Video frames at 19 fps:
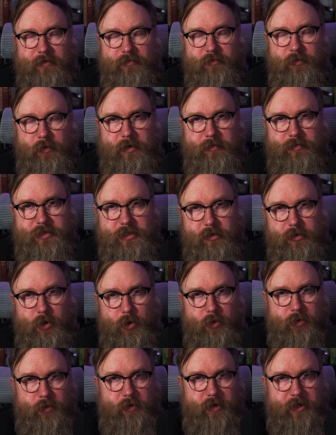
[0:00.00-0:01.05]
Hi everyone, I'm still
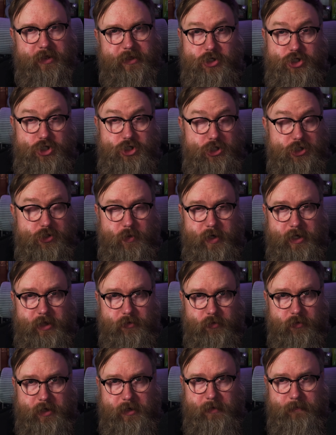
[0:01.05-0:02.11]
going with Dungeon
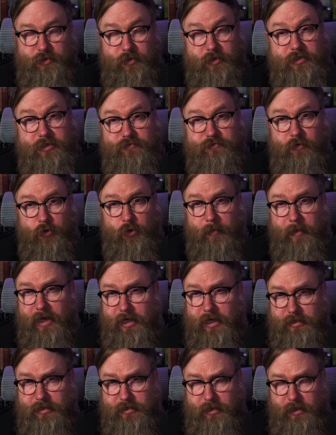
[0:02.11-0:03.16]
23. So this is for
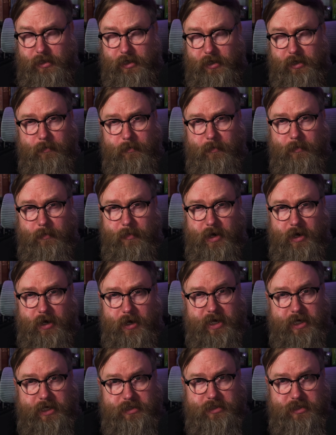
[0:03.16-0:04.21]
Omega City, my
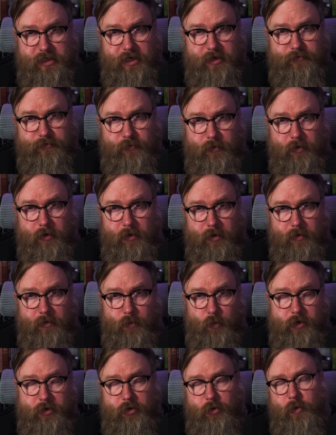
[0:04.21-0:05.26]
Mega City for
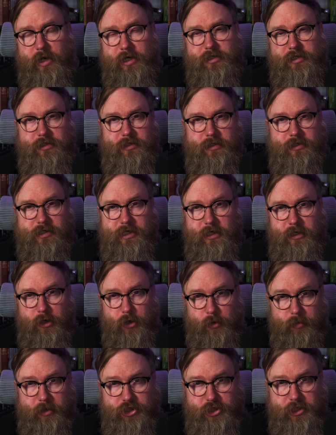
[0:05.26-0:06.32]
Weird West
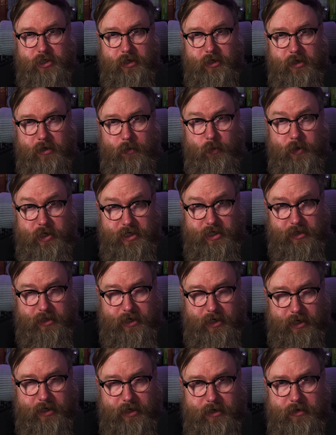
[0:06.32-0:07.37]
TTRPG We Deal
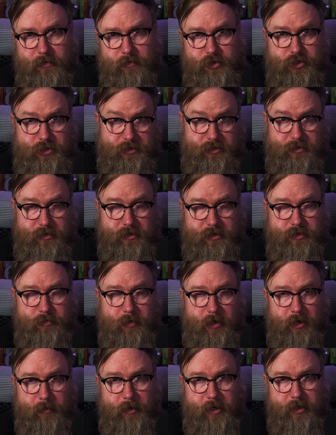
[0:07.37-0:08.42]
in Lead, which is
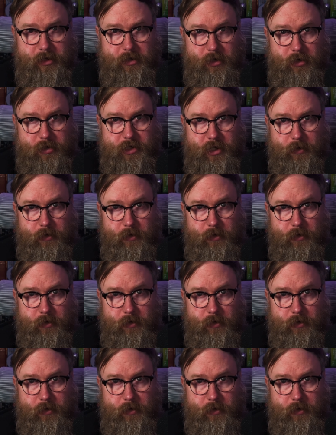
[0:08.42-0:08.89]
inspired by the Dark